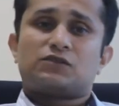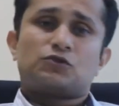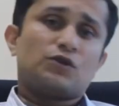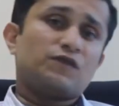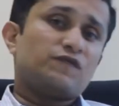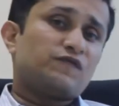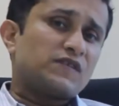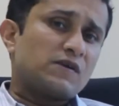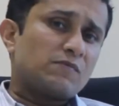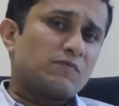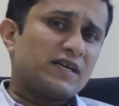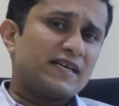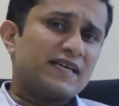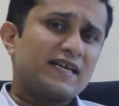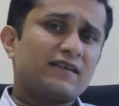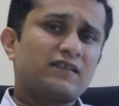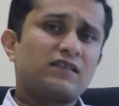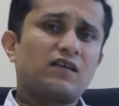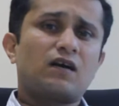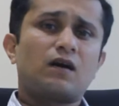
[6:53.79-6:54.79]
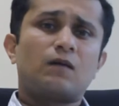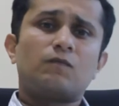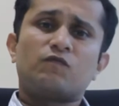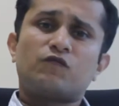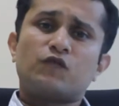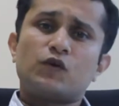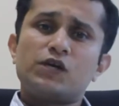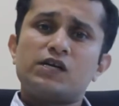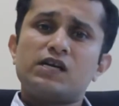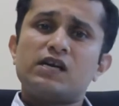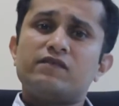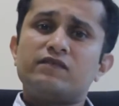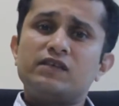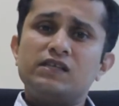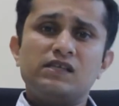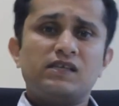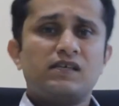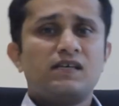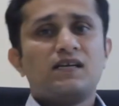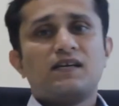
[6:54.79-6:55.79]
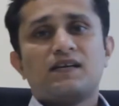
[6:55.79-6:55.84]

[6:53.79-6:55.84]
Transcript: So if somebody had the comfort level,